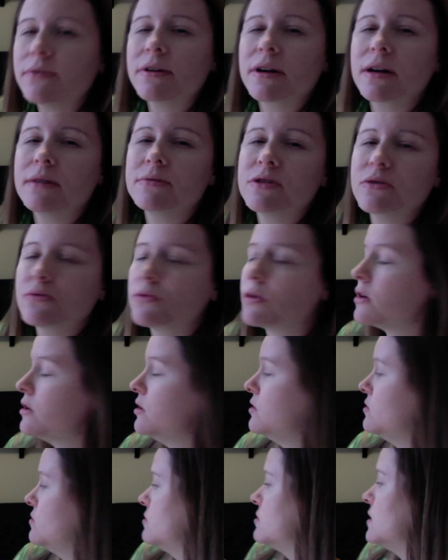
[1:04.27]
it comes to war.
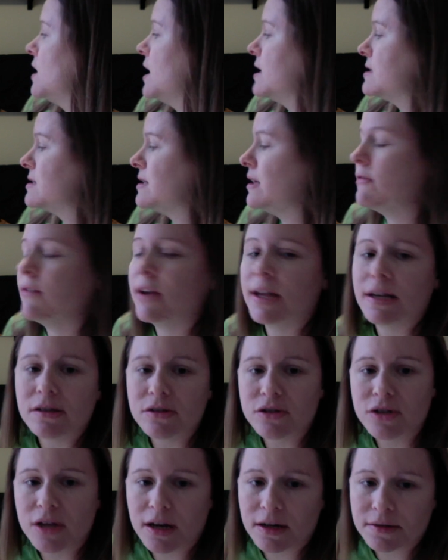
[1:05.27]
Who has the advantage
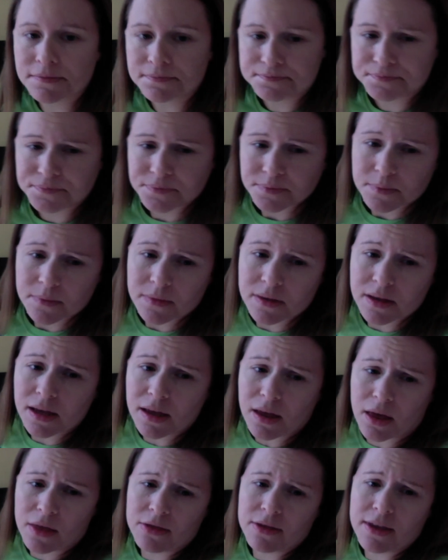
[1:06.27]
there?
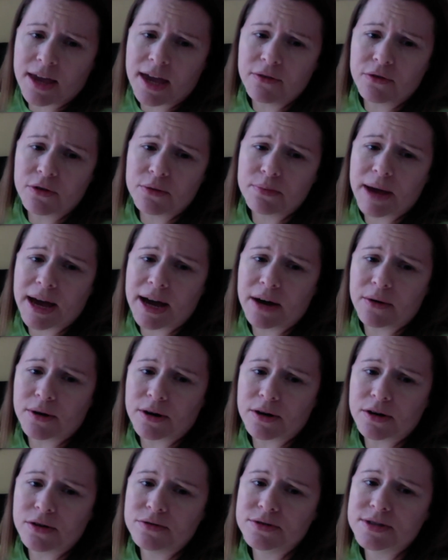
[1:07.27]
Naval power.
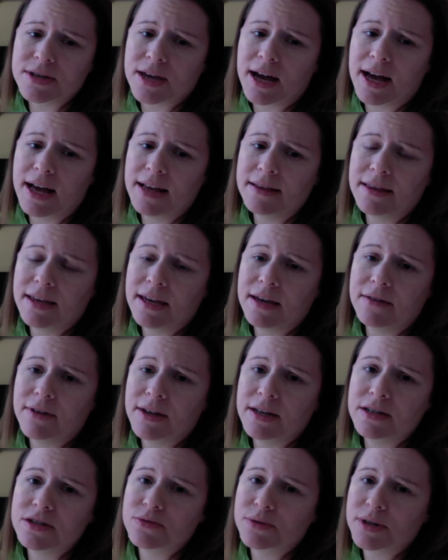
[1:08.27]
Who's got the
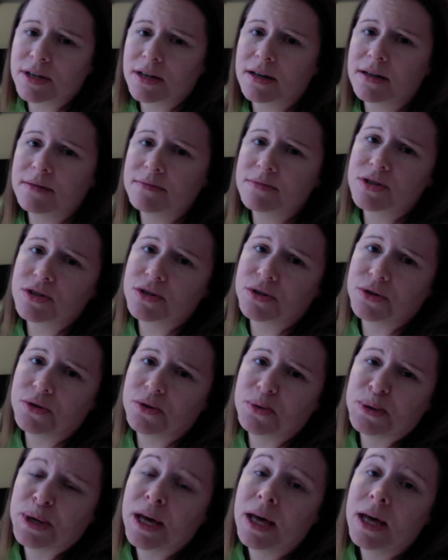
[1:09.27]
advantage when it comes
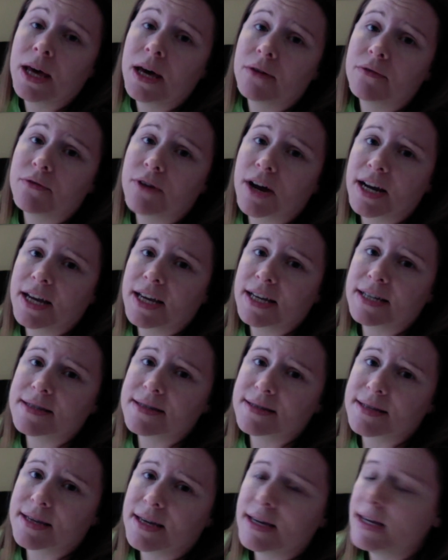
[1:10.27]
to fighting at
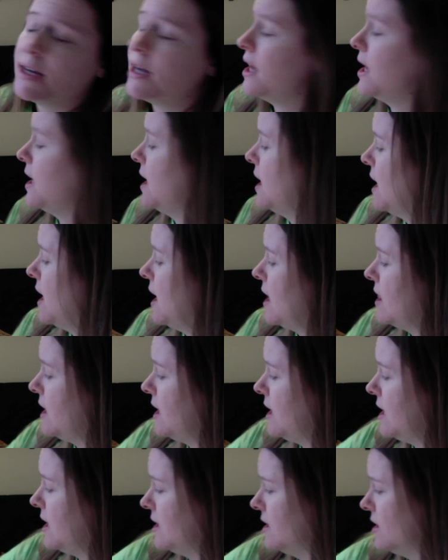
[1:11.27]
sea?
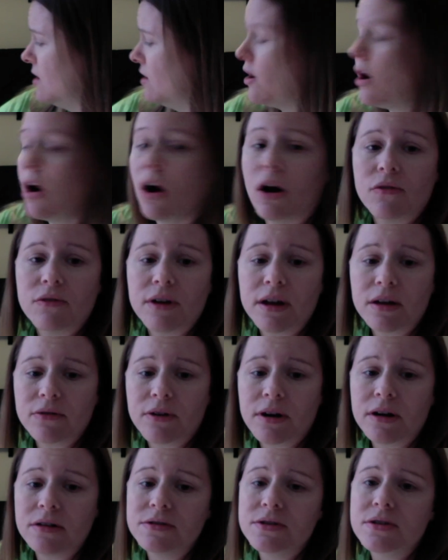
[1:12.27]
Then our
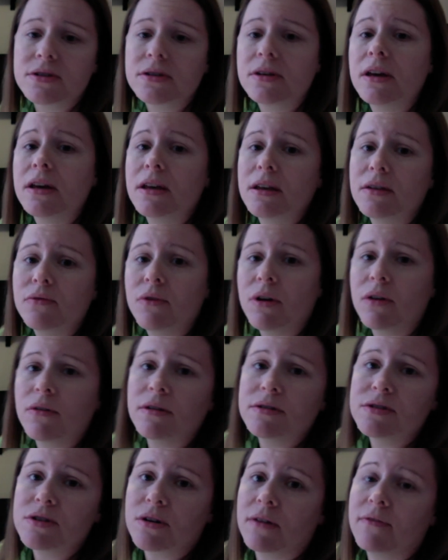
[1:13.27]
railroads.
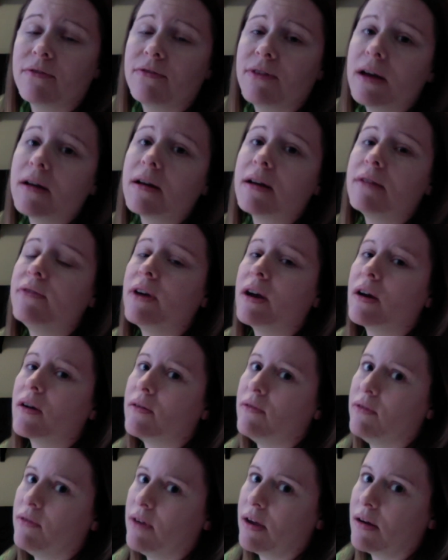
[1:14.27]
Railroads are a very, very,
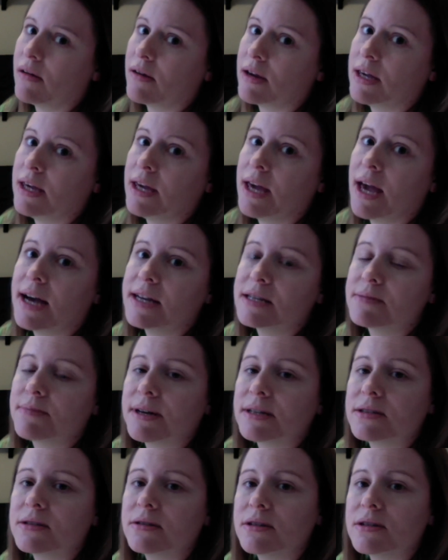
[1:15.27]
very key
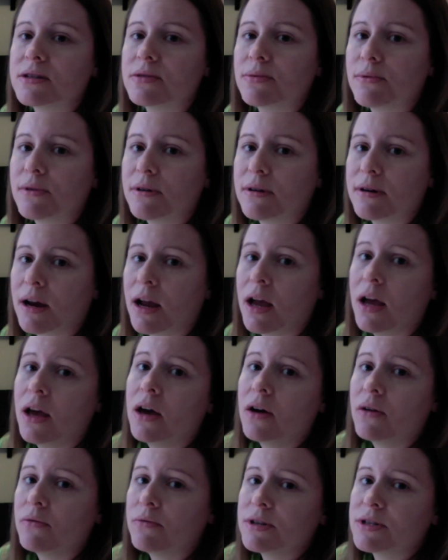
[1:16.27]
aspect to this war.
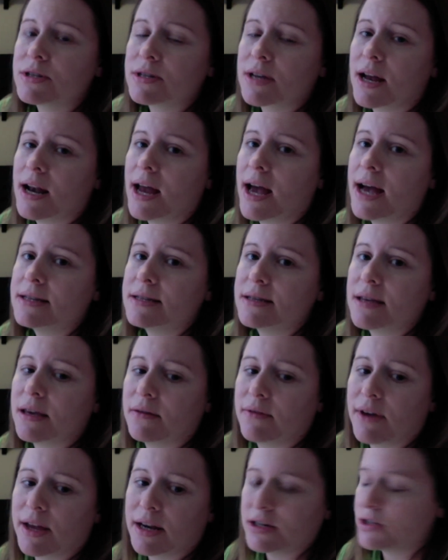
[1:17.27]
Which side has the
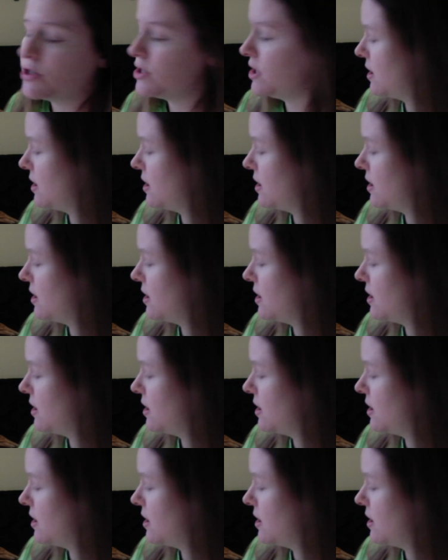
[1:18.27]
advantage there?